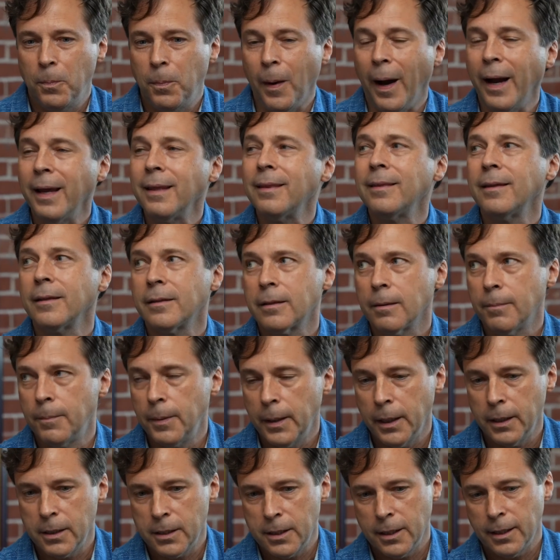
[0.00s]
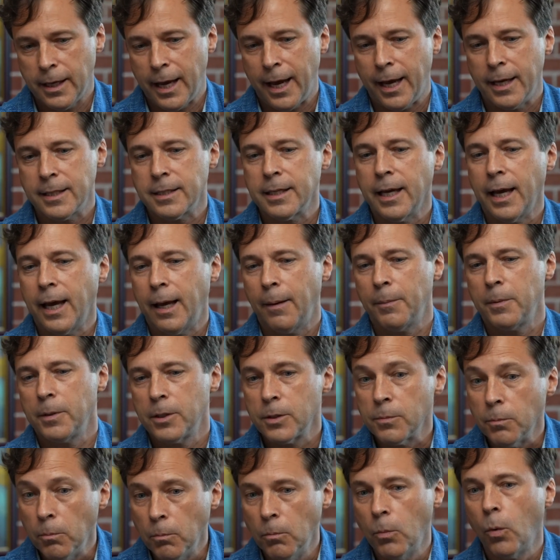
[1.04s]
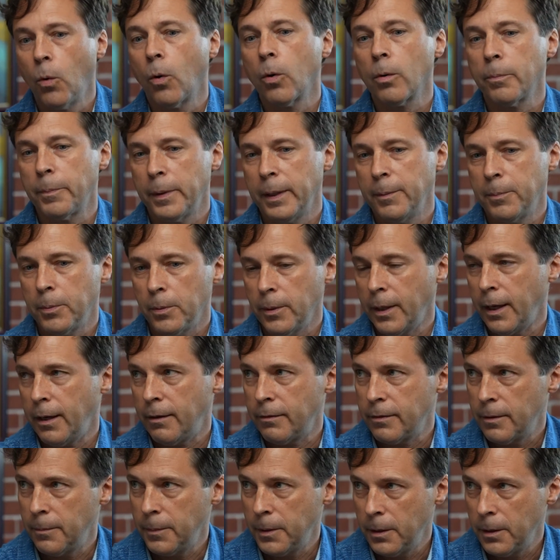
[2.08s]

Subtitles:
I think the biggest thing that has to happen is more people have to be